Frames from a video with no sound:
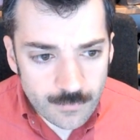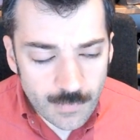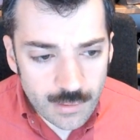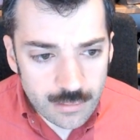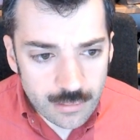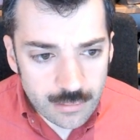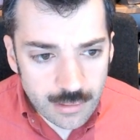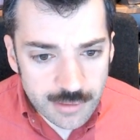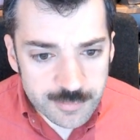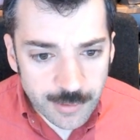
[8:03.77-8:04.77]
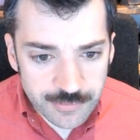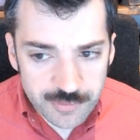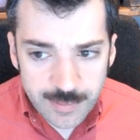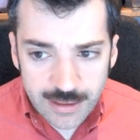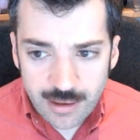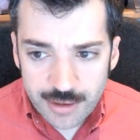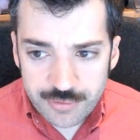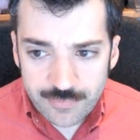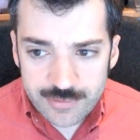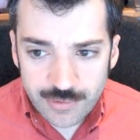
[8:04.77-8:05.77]
I suppose there's been a
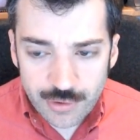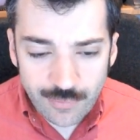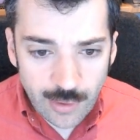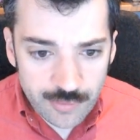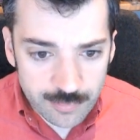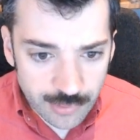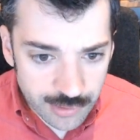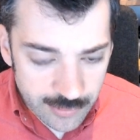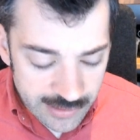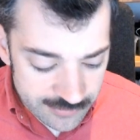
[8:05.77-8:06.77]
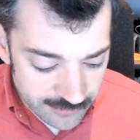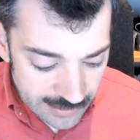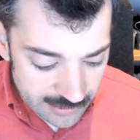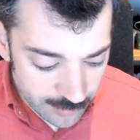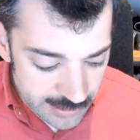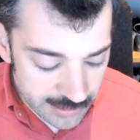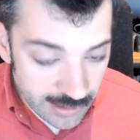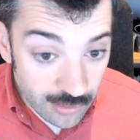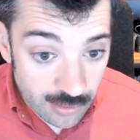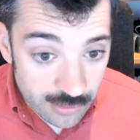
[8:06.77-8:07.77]
controversy over whether Pluto is in fact a
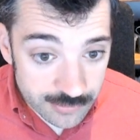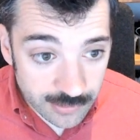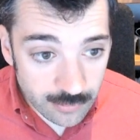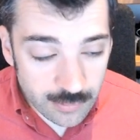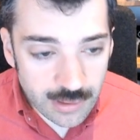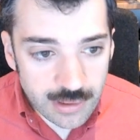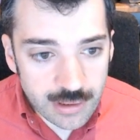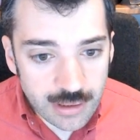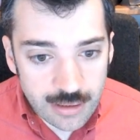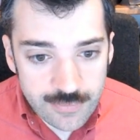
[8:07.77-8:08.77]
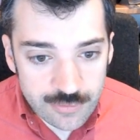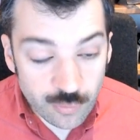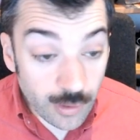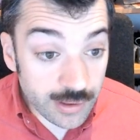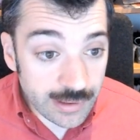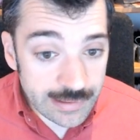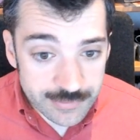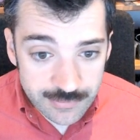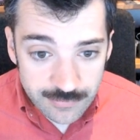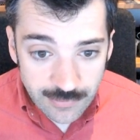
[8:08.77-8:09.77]
planet at all, so if it is one, I
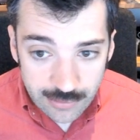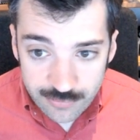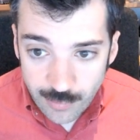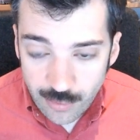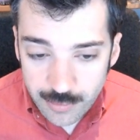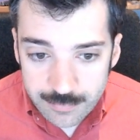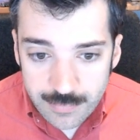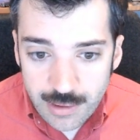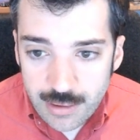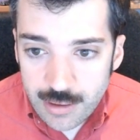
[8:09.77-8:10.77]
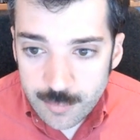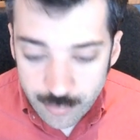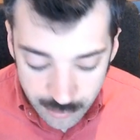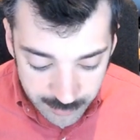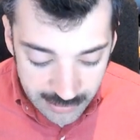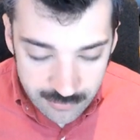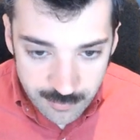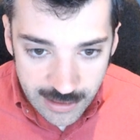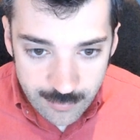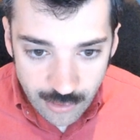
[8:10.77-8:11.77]
guess it's a very small one. Put pen
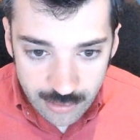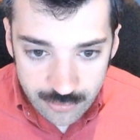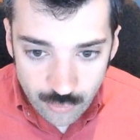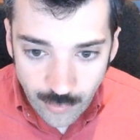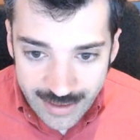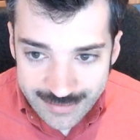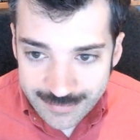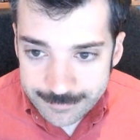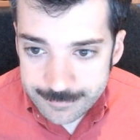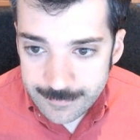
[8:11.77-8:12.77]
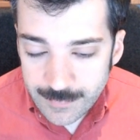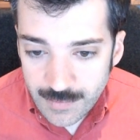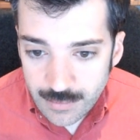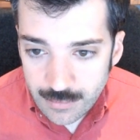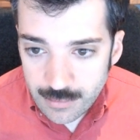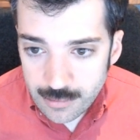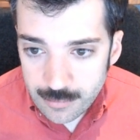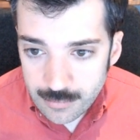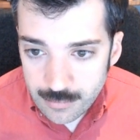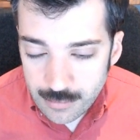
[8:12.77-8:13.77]
to paper to write
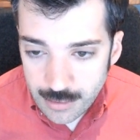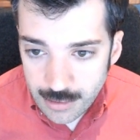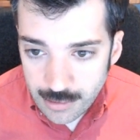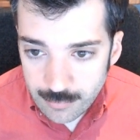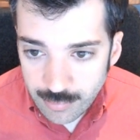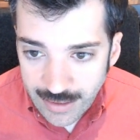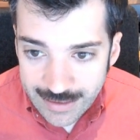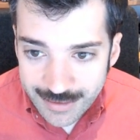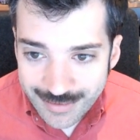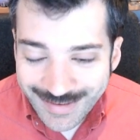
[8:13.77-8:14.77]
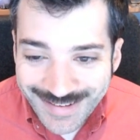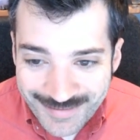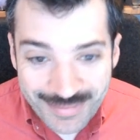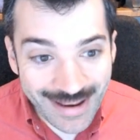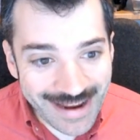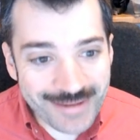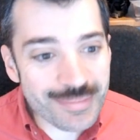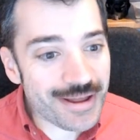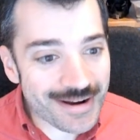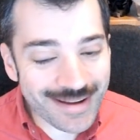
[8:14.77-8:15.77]
Blank uh,
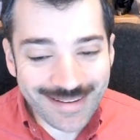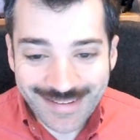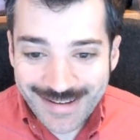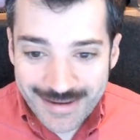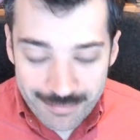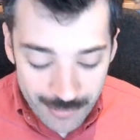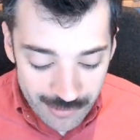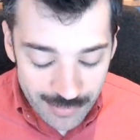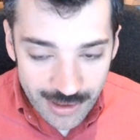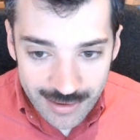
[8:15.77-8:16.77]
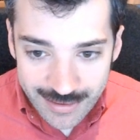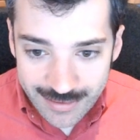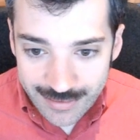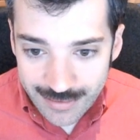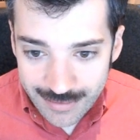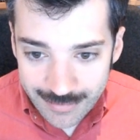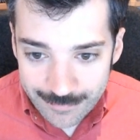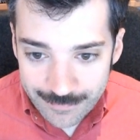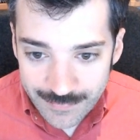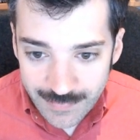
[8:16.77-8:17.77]
Blank Blanc, Mont Blanc,
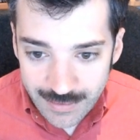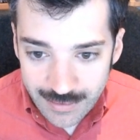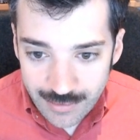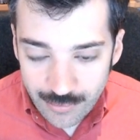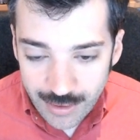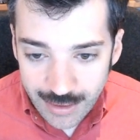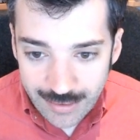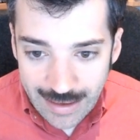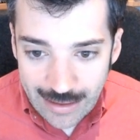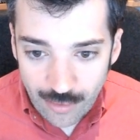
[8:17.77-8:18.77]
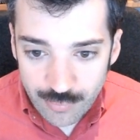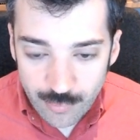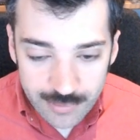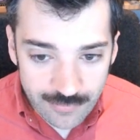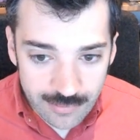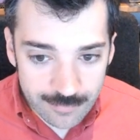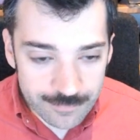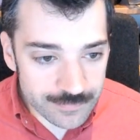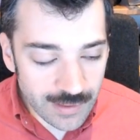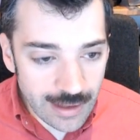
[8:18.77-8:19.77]
um, an Alp, one of
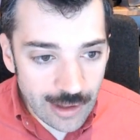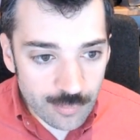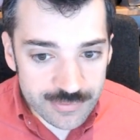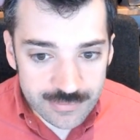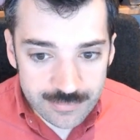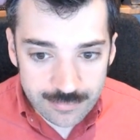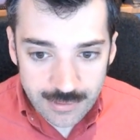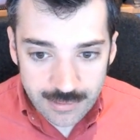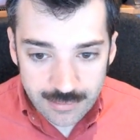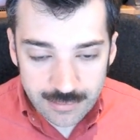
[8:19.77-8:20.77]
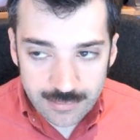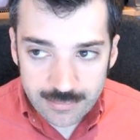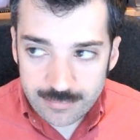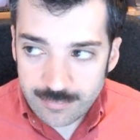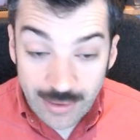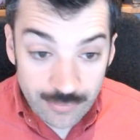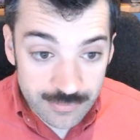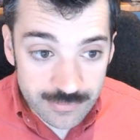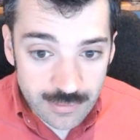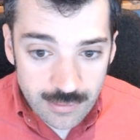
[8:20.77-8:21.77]
the Alps uh,
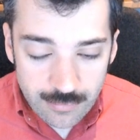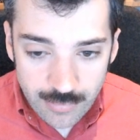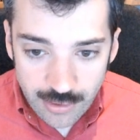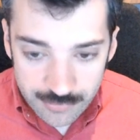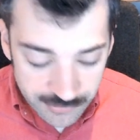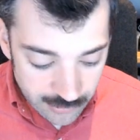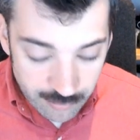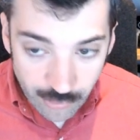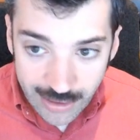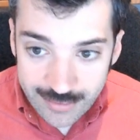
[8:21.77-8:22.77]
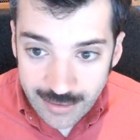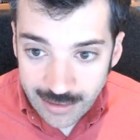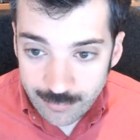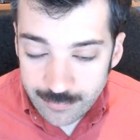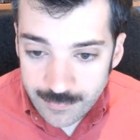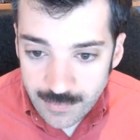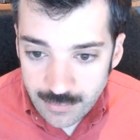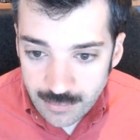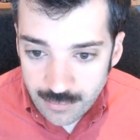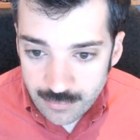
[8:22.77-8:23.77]
mountains, but also a brand name
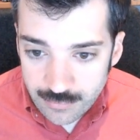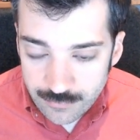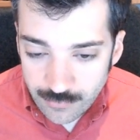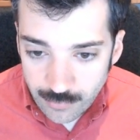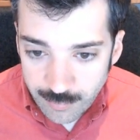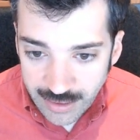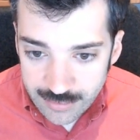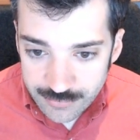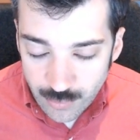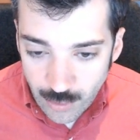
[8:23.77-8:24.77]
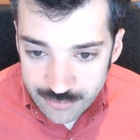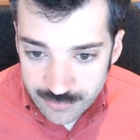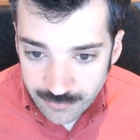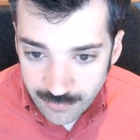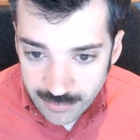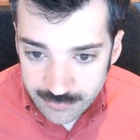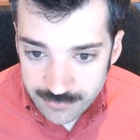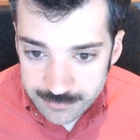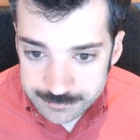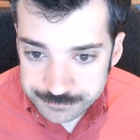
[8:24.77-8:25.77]
for pens and watches and
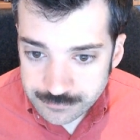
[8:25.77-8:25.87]
things.